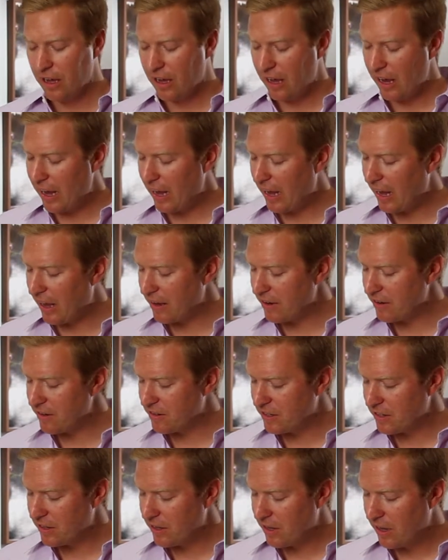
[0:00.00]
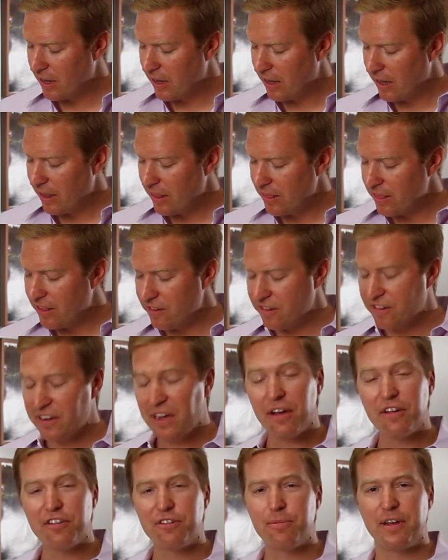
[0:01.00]
And this
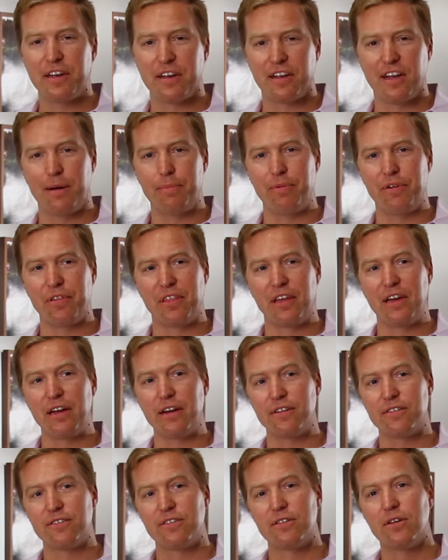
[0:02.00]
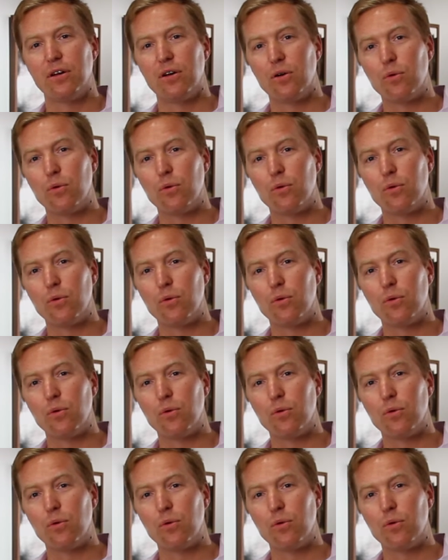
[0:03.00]
tells me a couple things.